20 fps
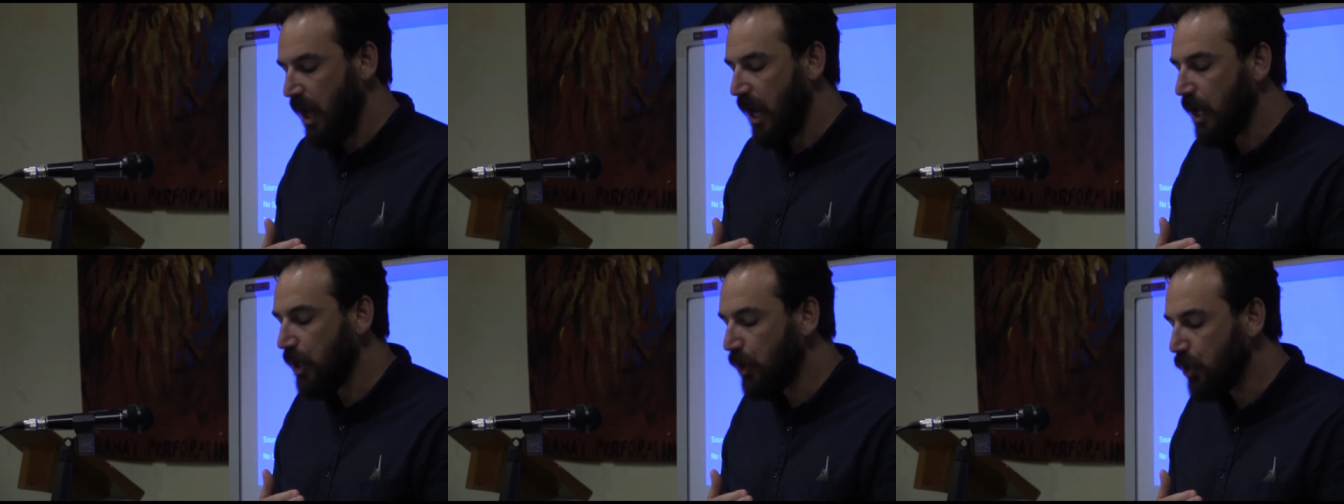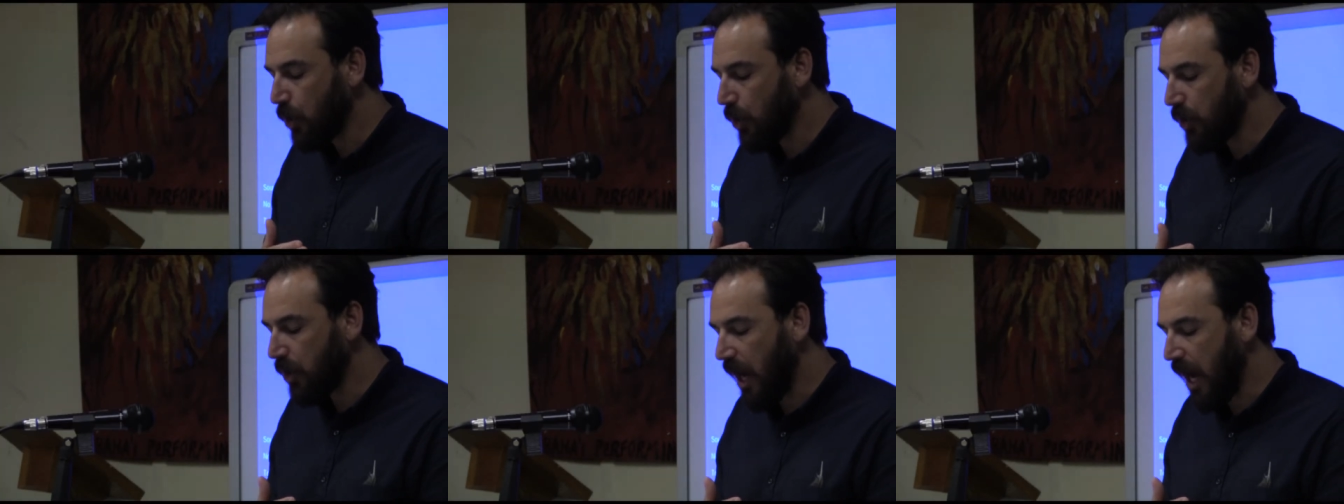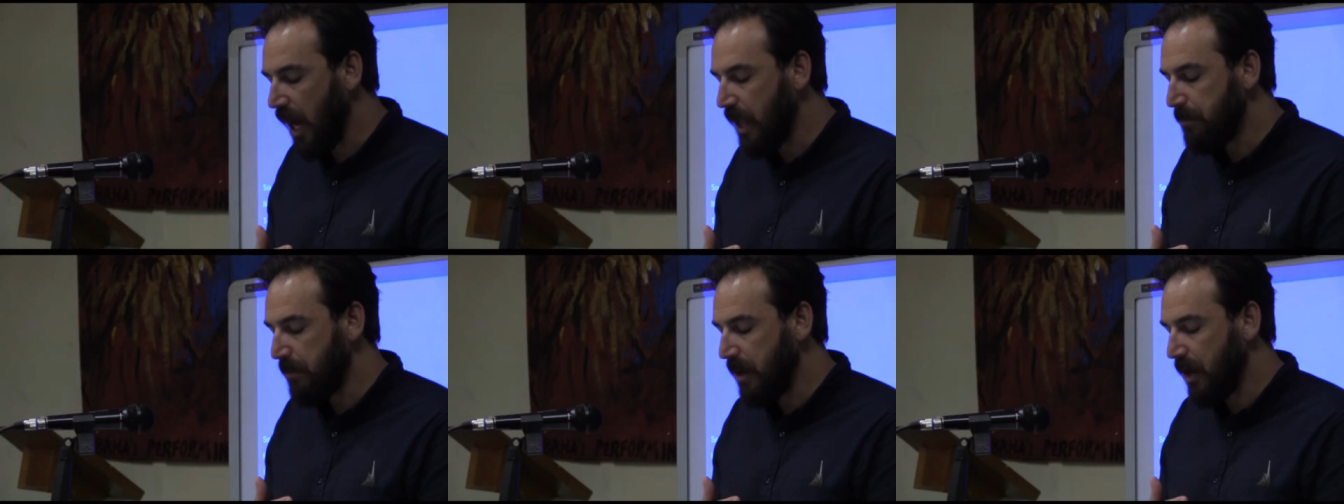In your
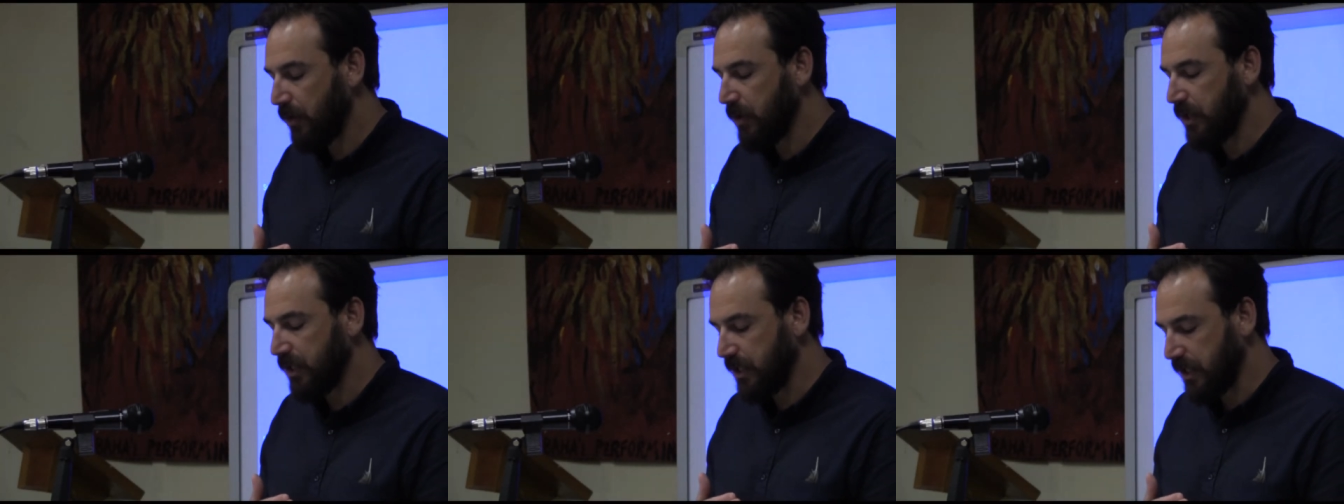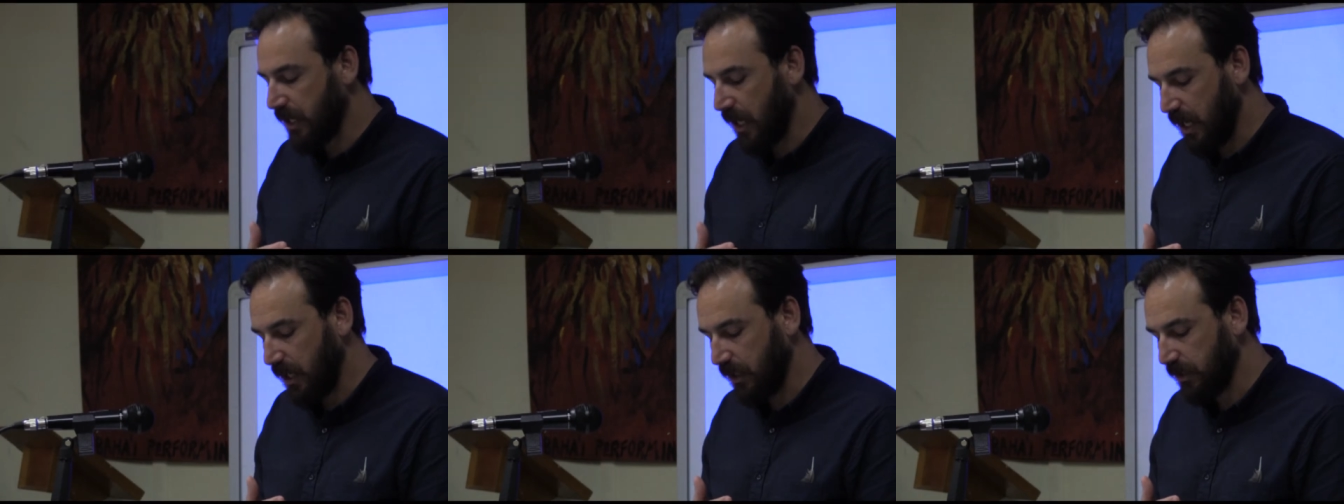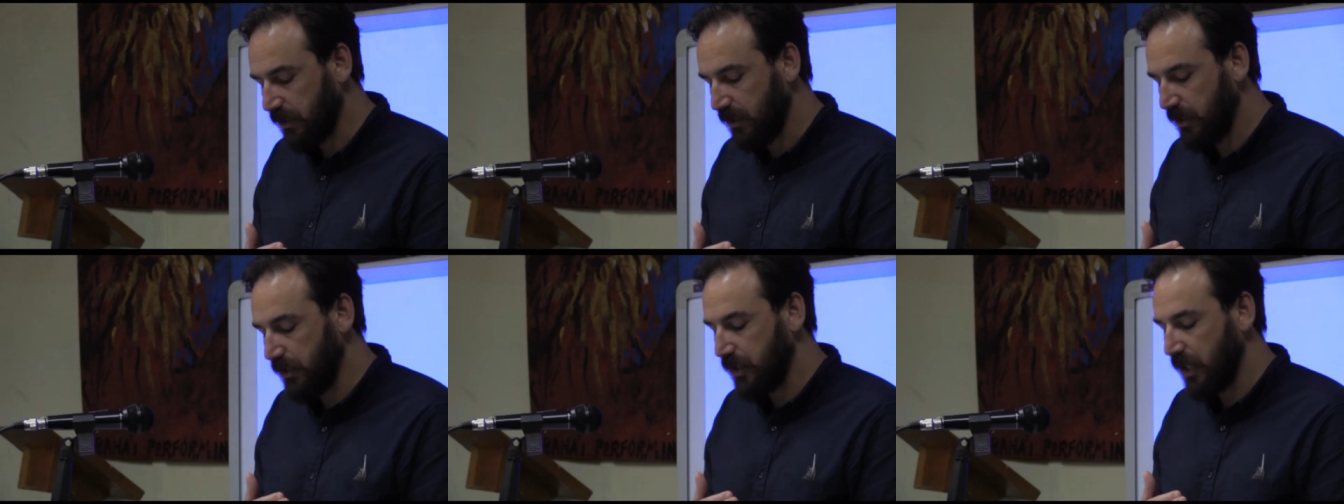nightmarish
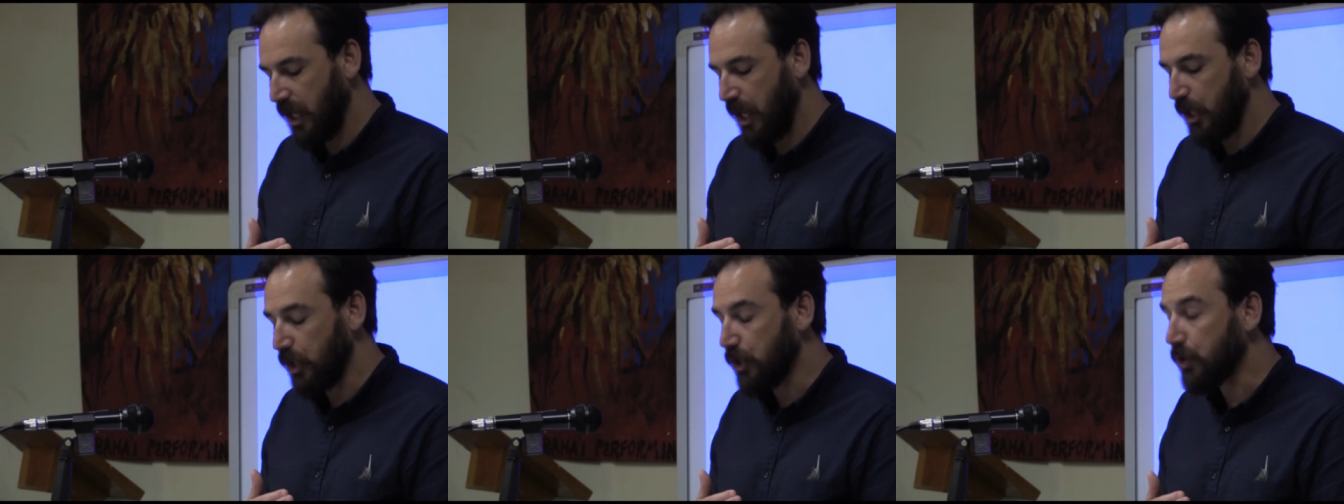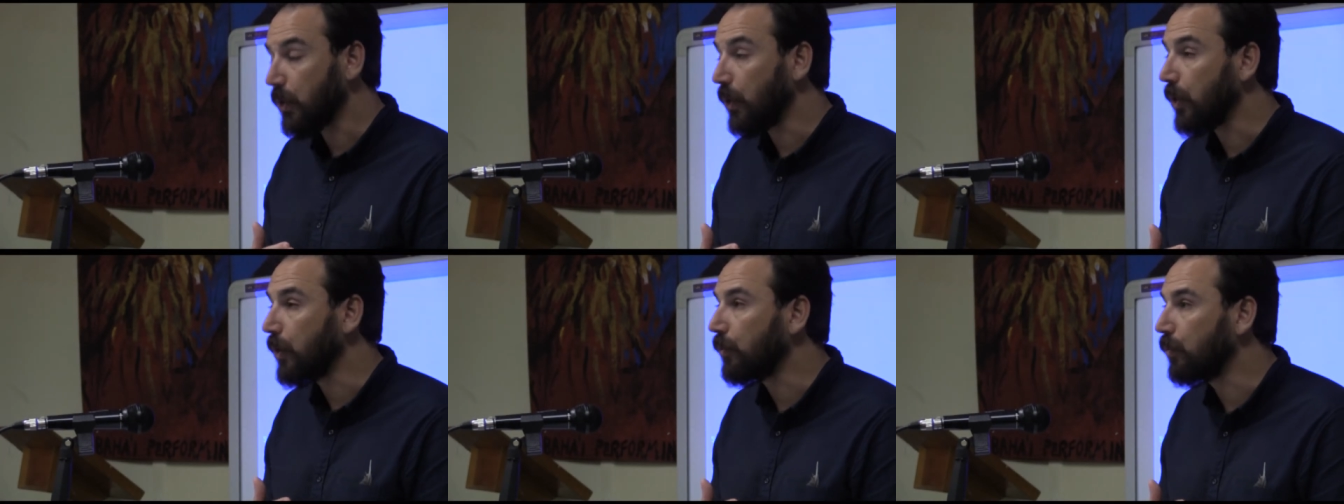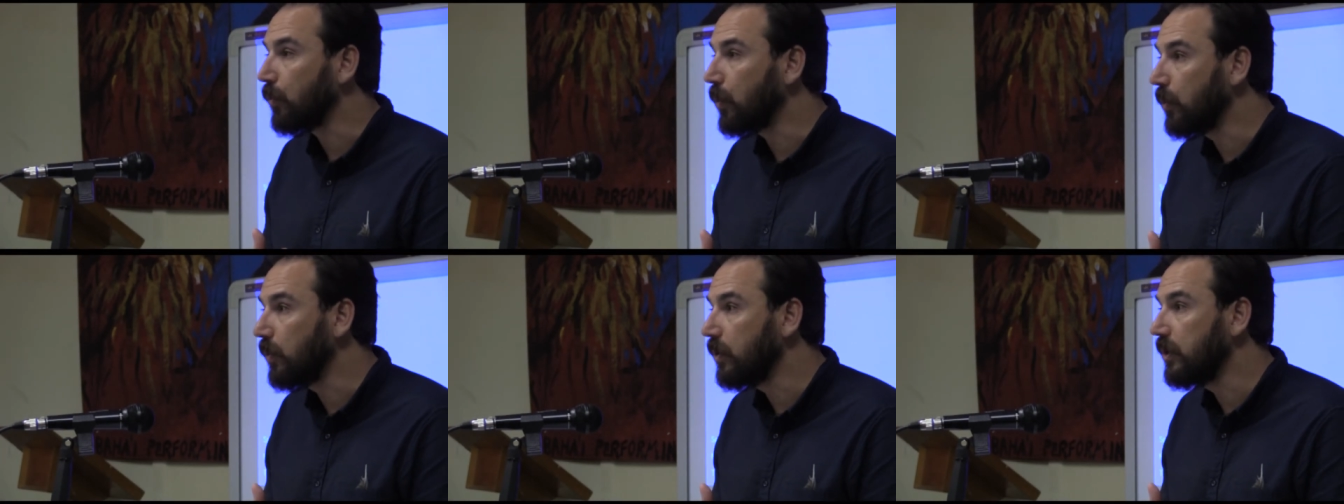darkness, he saw the
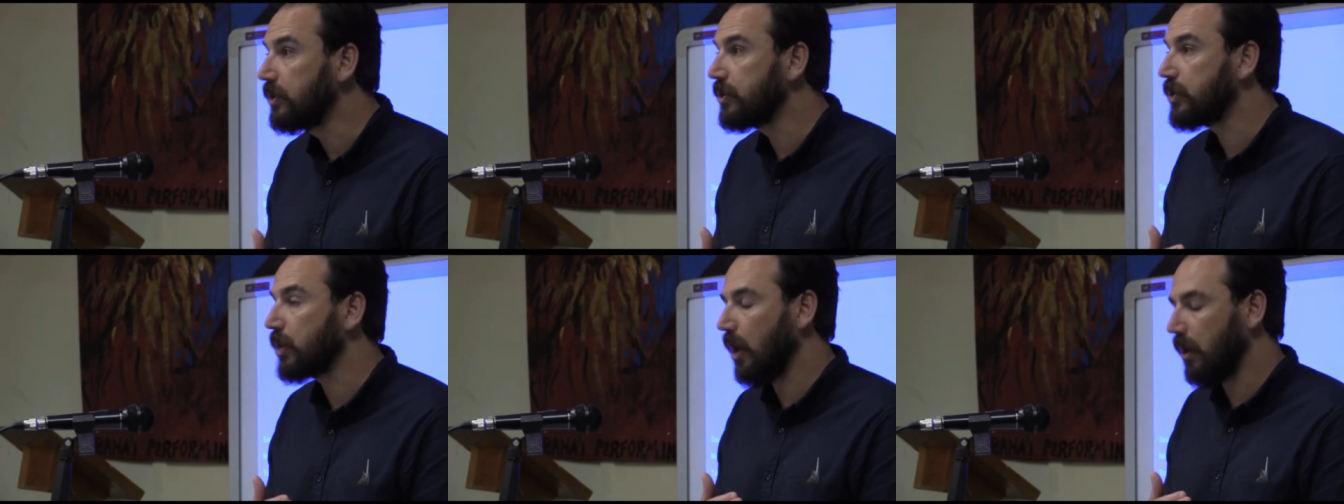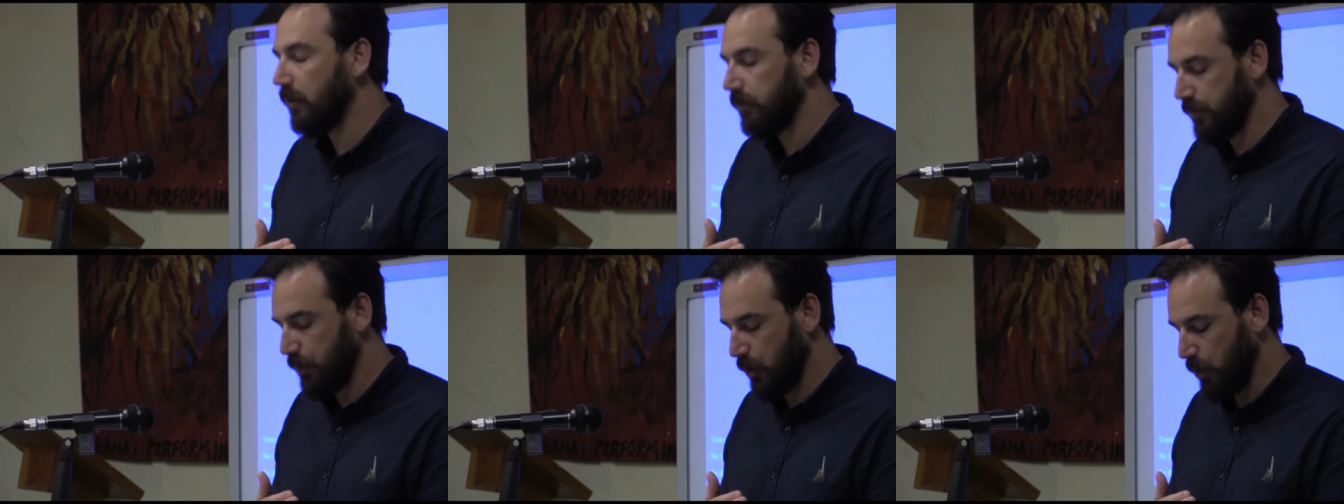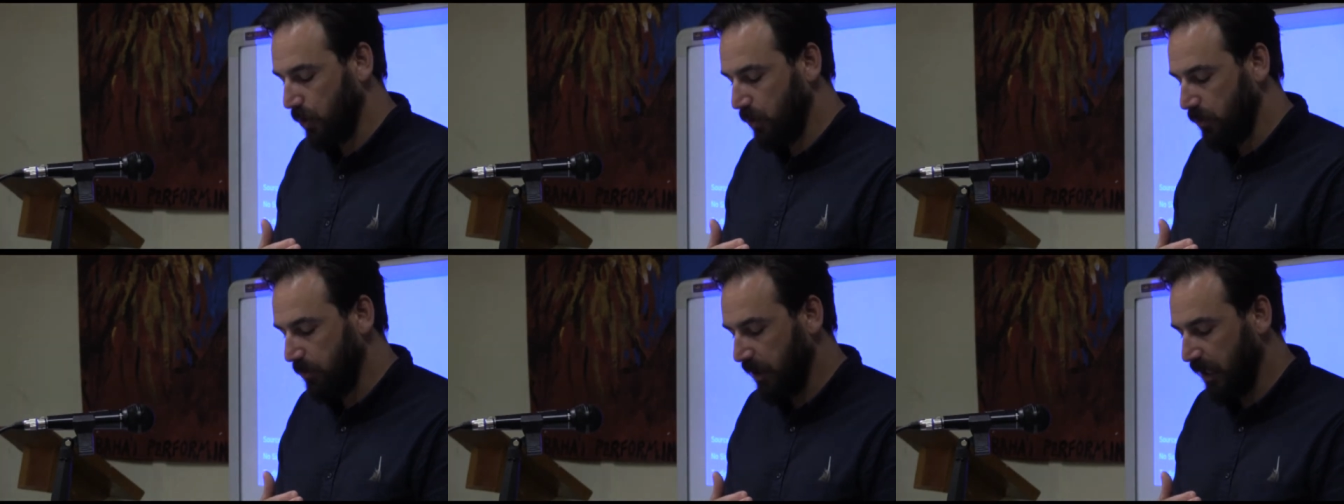ruins of
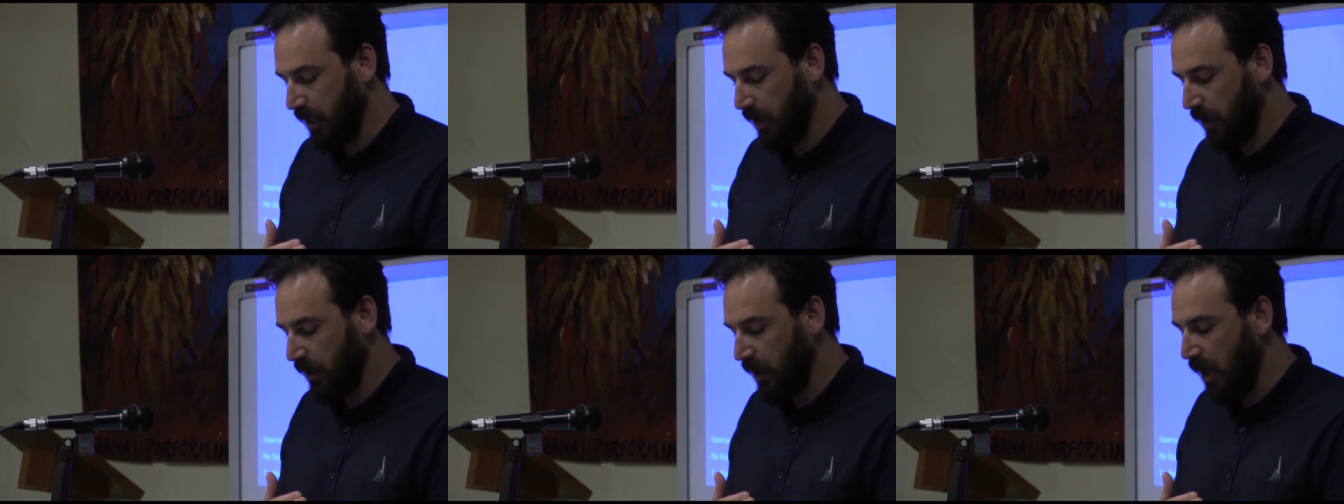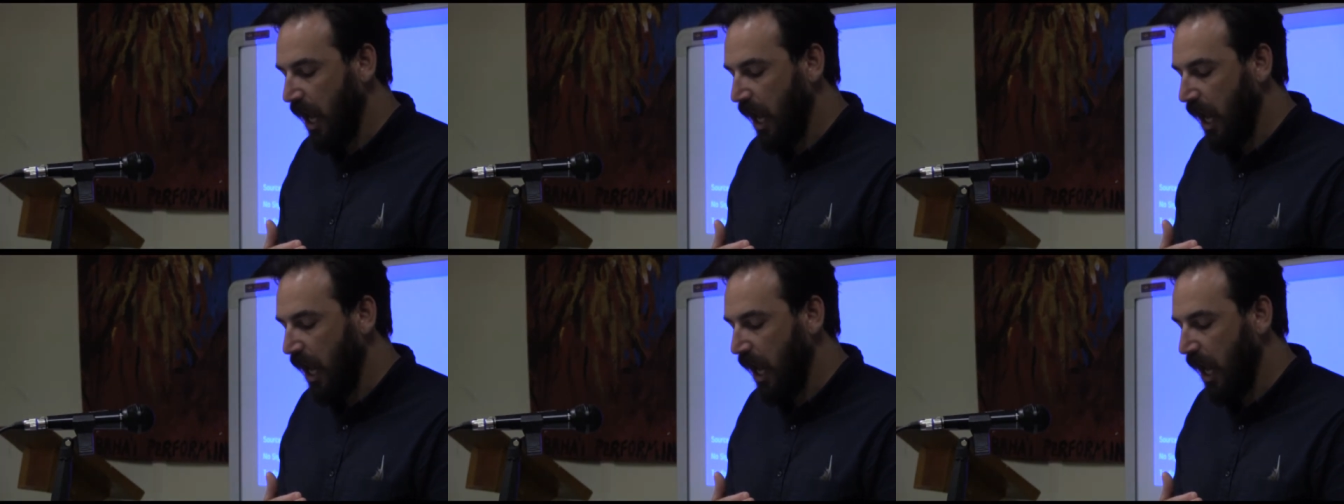Soba.